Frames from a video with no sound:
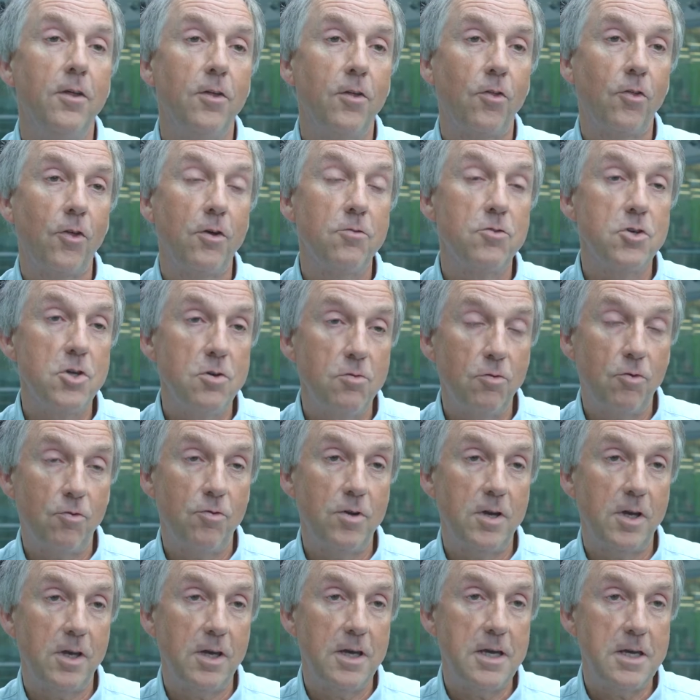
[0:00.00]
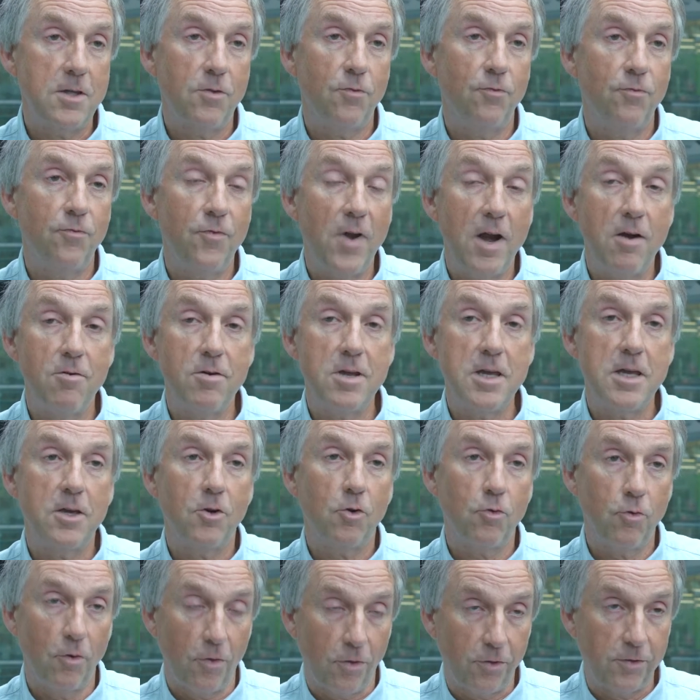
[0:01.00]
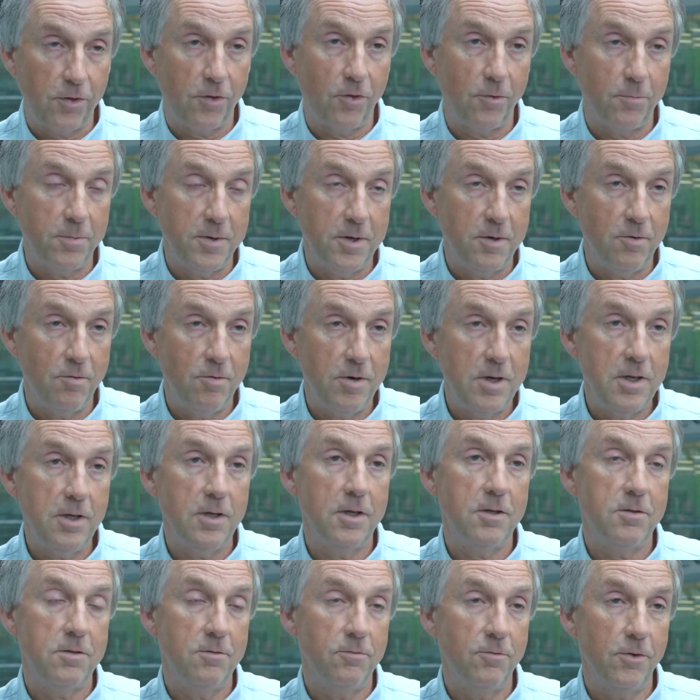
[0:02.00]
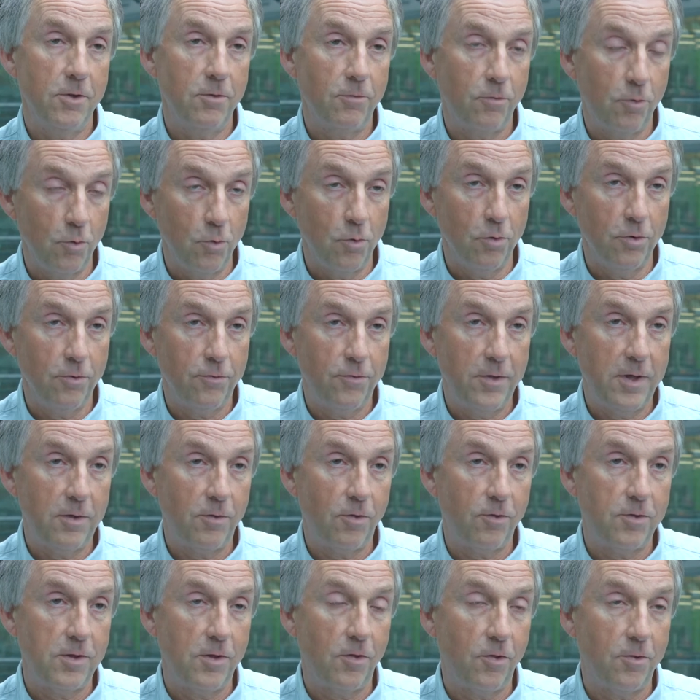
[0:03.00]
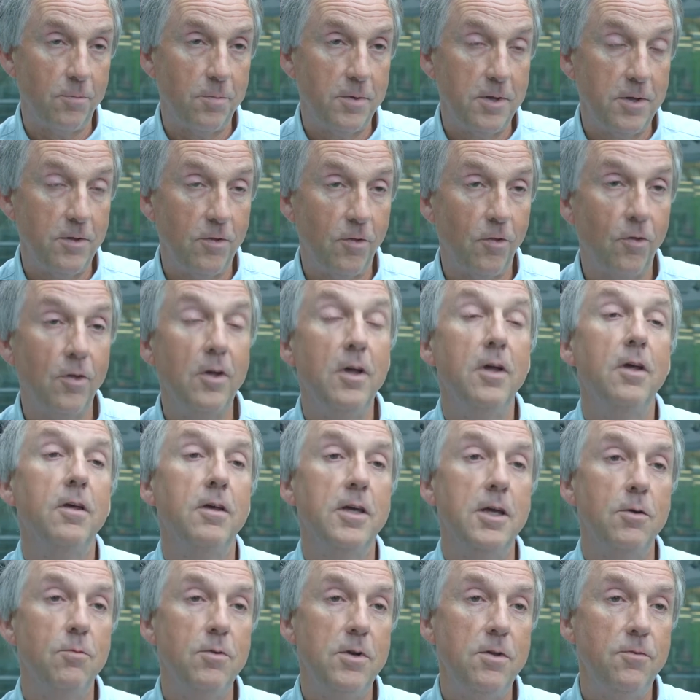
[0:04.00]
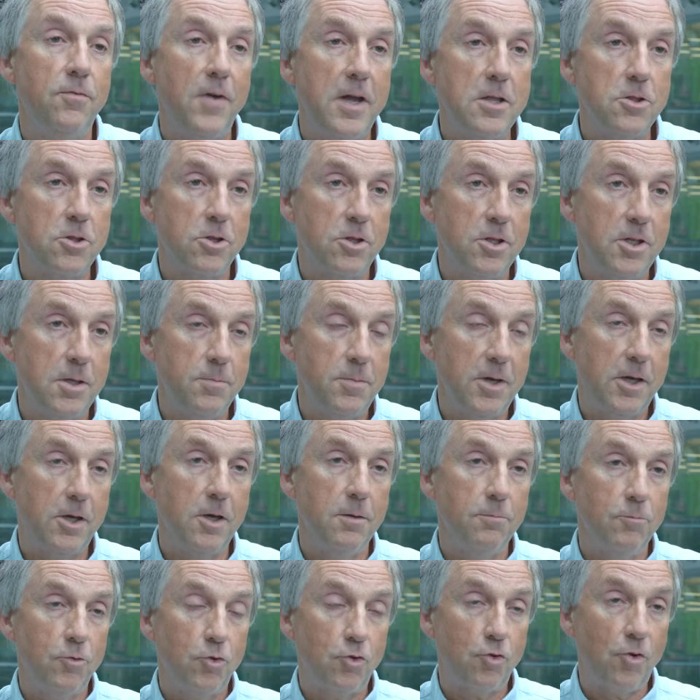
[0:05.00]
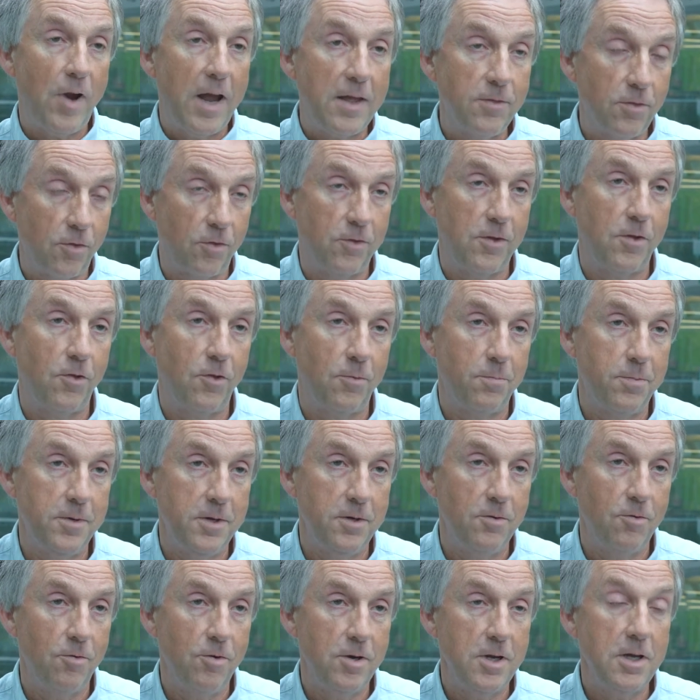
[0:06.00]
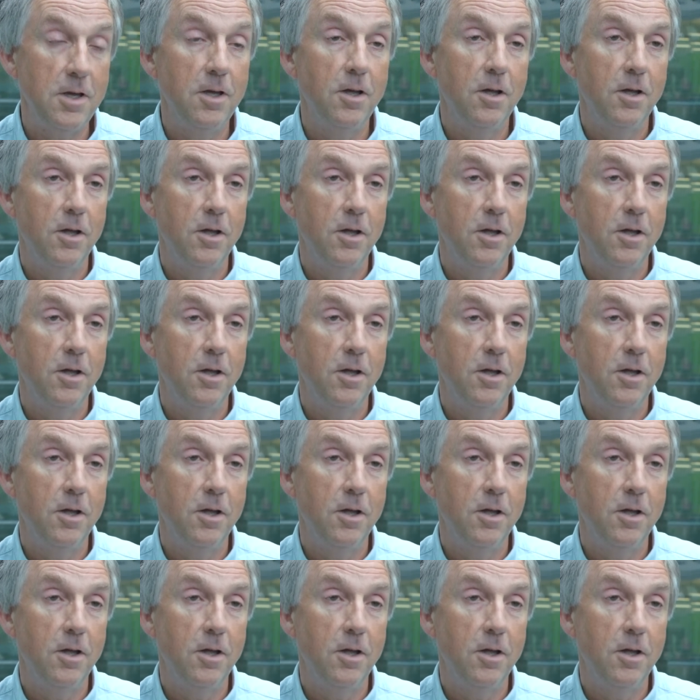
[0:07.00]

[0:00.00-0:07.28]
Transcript: So UKCRIC is very cross-disciplinary. It involves all of those disciplines. It will eventually become transdisciplinary